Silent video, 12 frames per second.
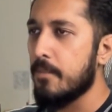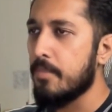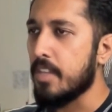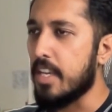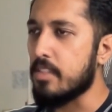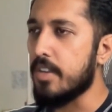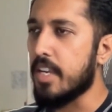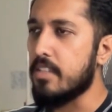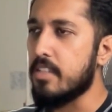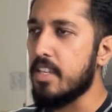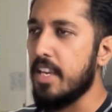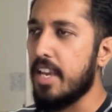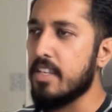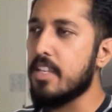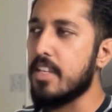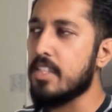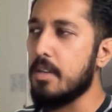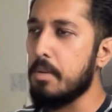as we can see, a is
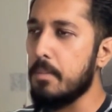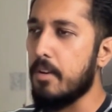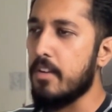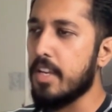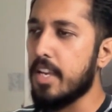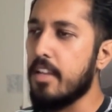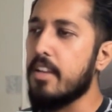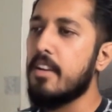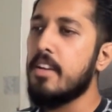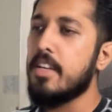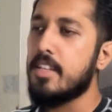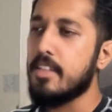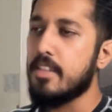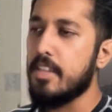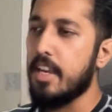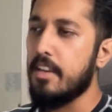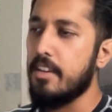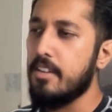less than b power k.
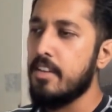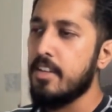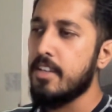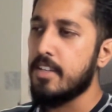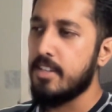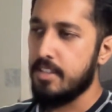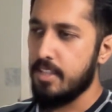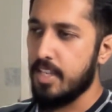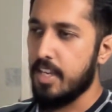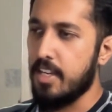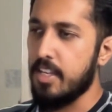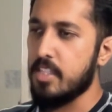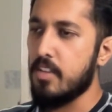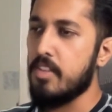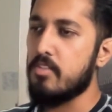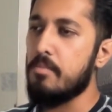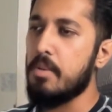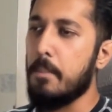Then the condition which
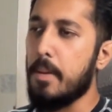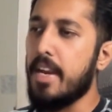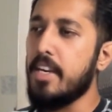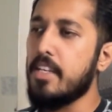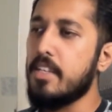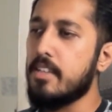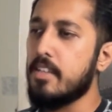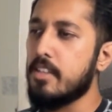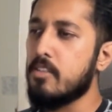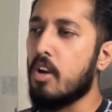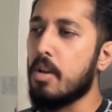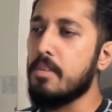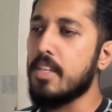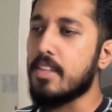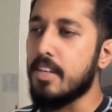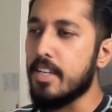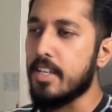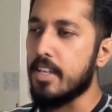will be applied here is going to be the
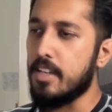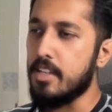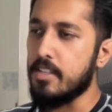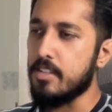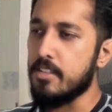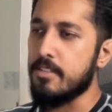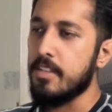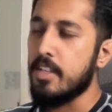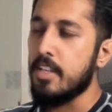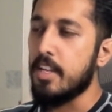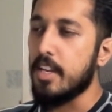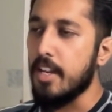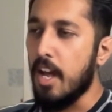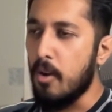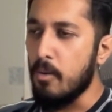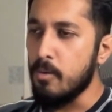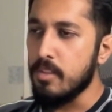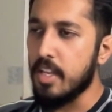third condition.
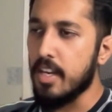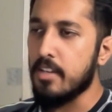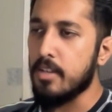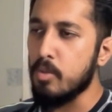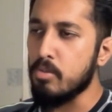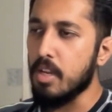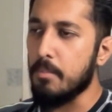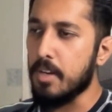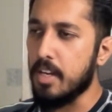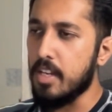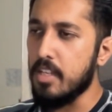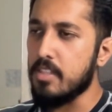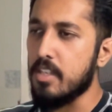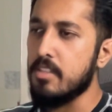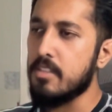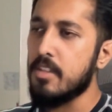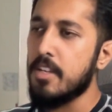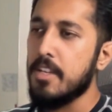Now there are two
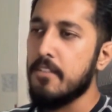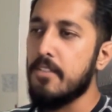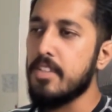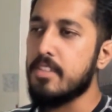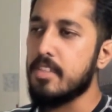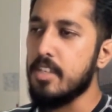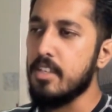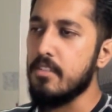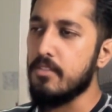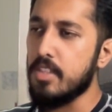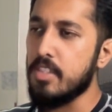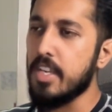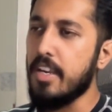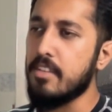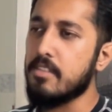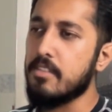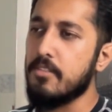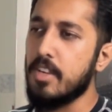subconditions which
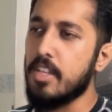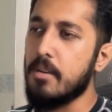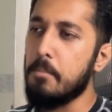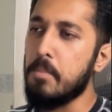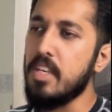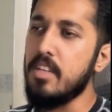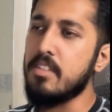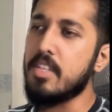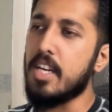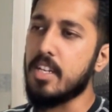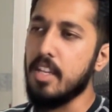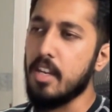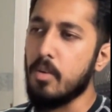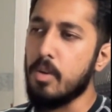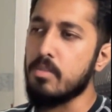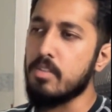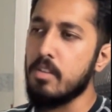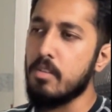checks whether p is greater than or equal to
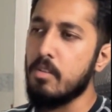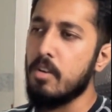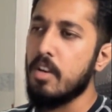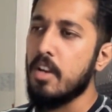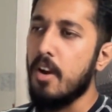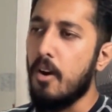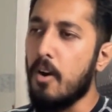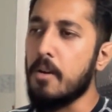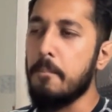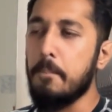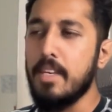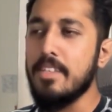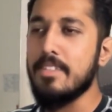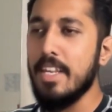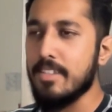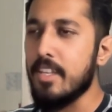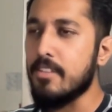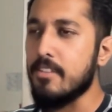0 or p is
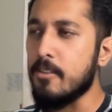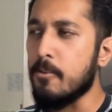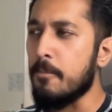less than 0.